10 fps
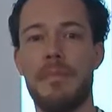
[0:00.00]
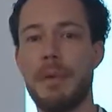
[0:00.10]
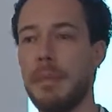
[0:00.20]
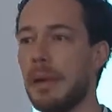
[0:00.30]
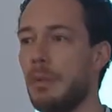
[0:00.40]

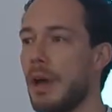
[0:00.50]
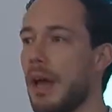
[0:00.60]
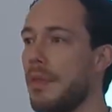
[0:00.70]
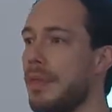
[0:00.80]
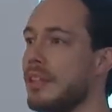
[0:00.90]
public
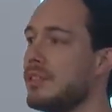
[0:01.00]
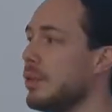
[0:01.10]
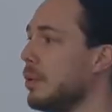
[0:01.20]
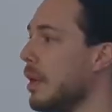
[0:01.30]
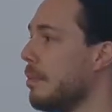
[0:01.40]
wealth
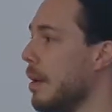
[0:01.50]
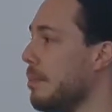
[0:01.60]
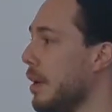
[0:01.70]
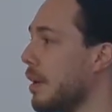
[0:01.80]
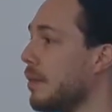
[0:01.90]
into a
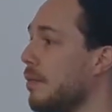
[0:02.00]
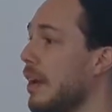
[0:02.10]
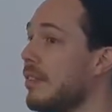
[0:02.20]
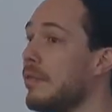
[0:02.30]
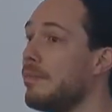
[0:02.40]
period of
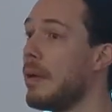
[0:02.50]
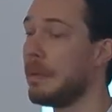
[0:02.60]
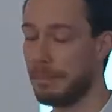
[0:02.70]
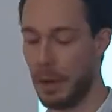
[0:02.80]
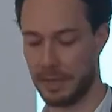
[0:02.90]
relative
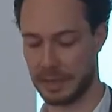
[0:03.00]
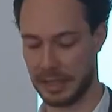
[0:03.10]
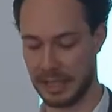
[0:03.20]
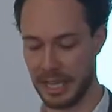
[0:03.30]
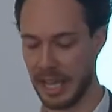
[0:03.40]
public
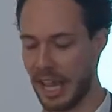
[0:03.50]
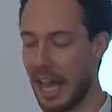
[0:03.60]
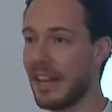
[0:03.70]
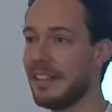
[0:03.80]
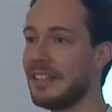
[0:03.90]
poverty,
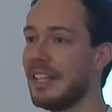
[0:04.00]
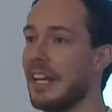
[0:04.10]
and